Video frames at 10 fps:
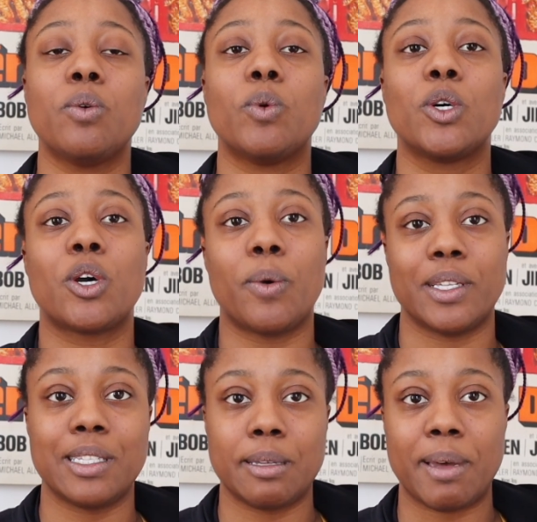We'll go
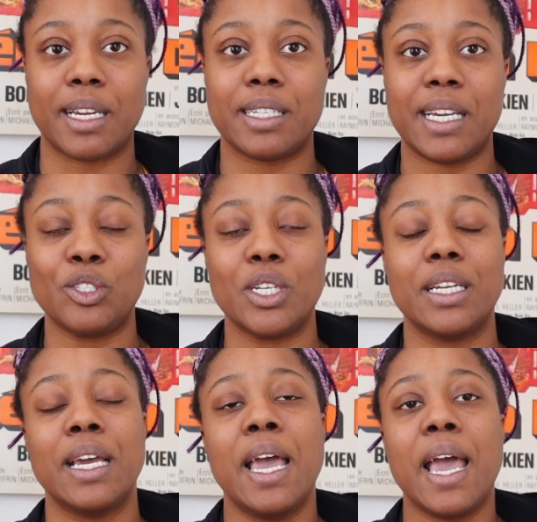into the
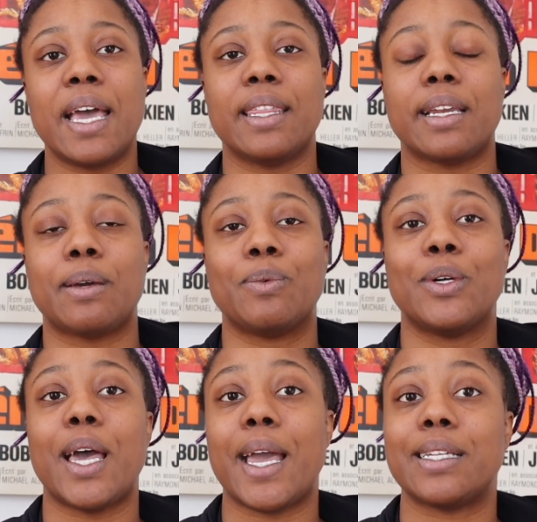meditation and then I
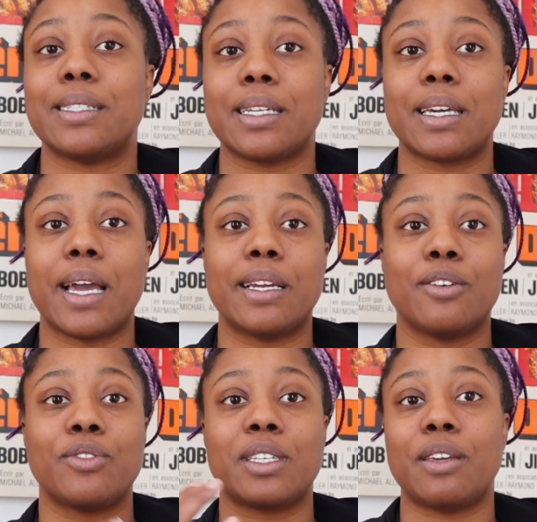will end and kind
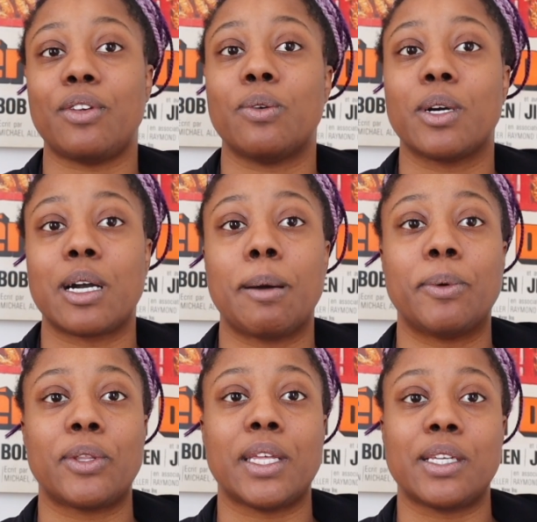of give you a
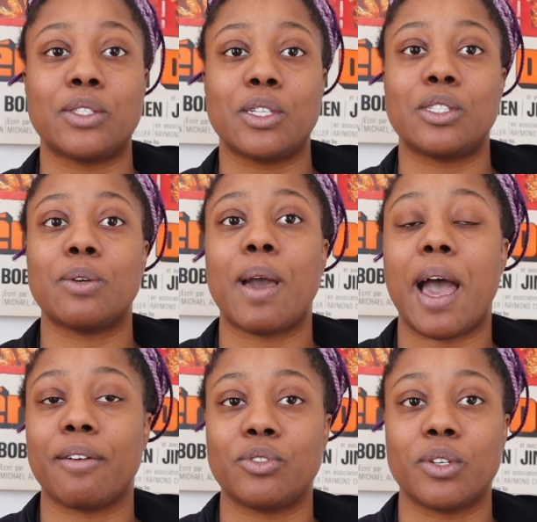couple things to do
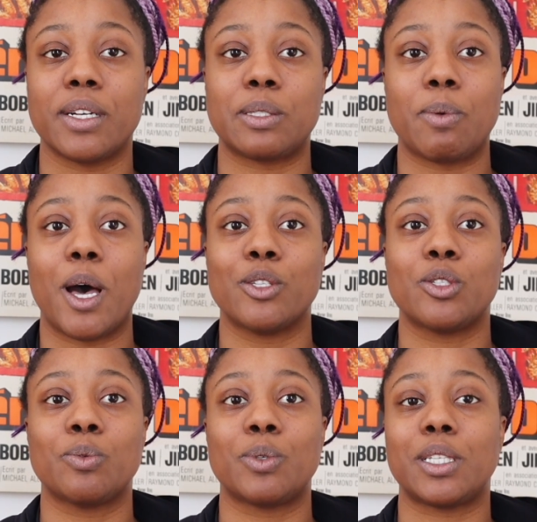after as well
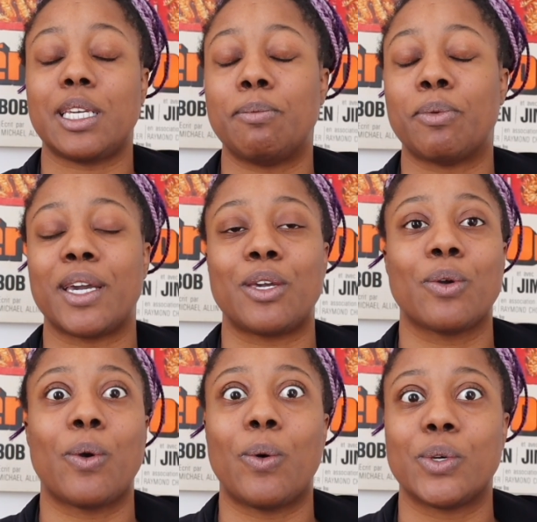to really bring
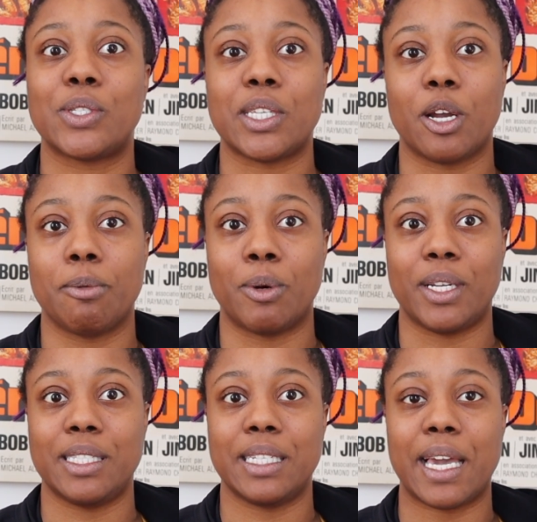your whole
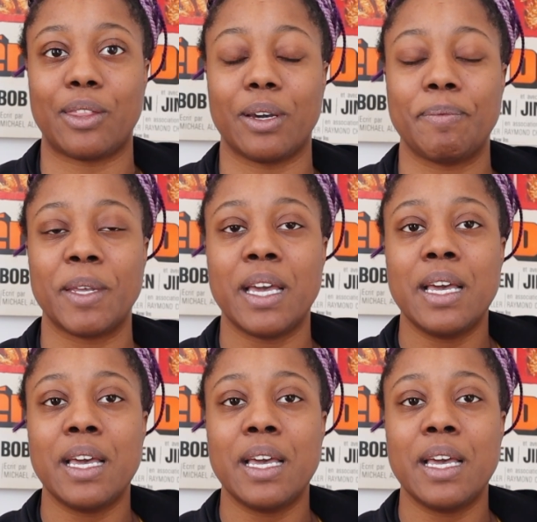ceremony together.